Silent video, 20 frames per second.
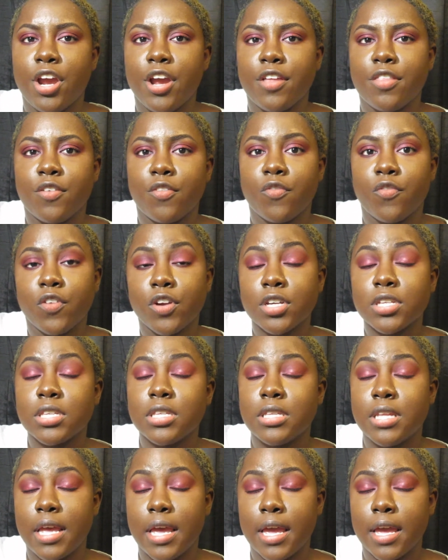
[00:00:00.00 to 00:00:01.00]
the
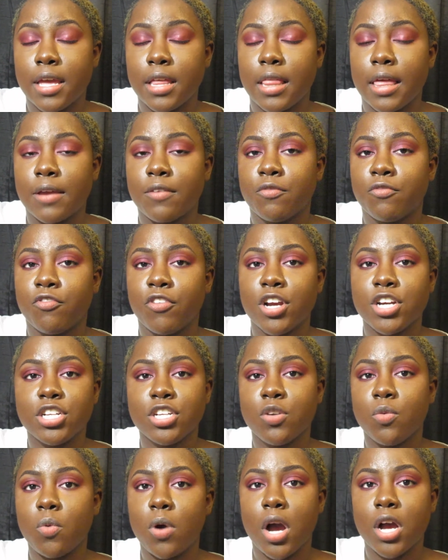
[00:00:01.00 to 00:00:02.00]
first day, like
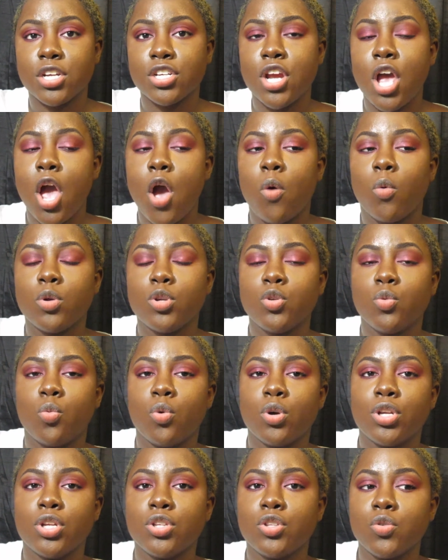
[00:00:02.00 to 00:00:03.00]
freshly washed, what you
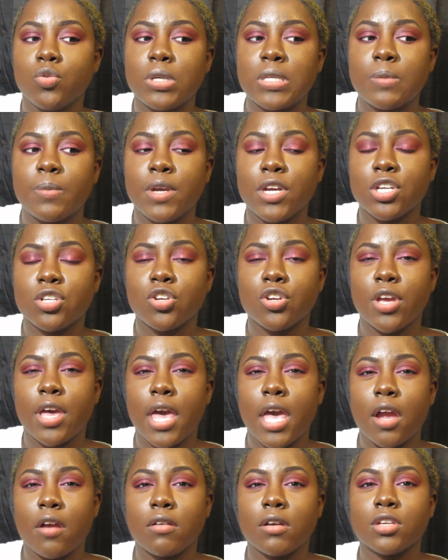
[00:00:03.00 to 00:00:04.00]
want to do is make sure your
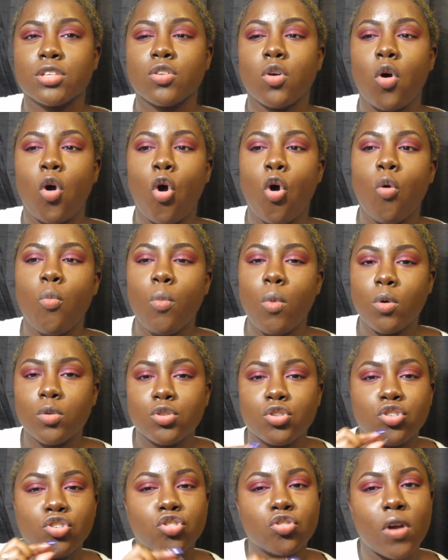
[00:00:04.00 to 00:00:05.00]
hair is
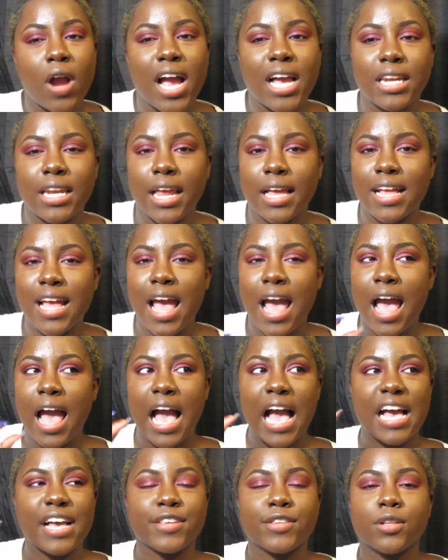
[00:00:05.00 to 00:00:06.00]
almost dry, like
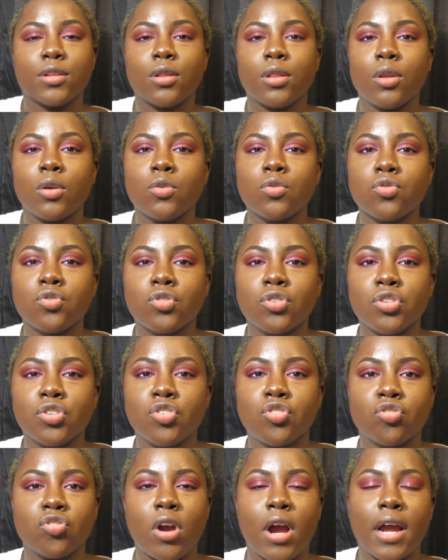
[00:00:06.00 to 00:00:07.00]
as close to
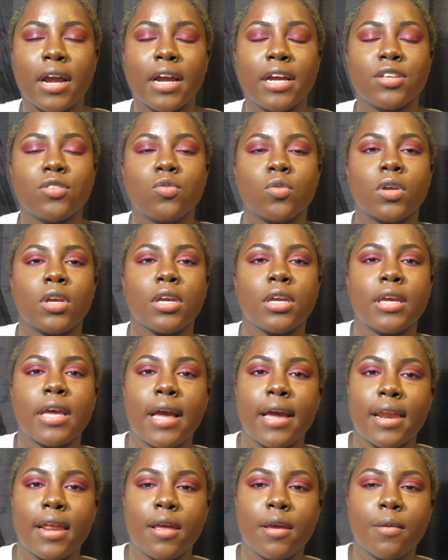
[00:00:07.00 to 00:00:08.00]
dry as you can
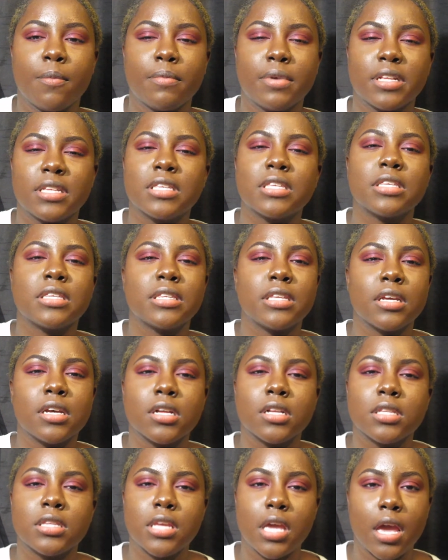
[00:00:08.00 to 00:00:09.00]
get it, but
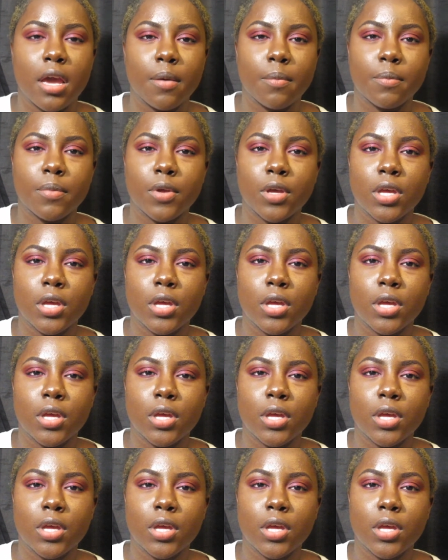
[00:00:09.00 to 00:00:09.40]
still damp,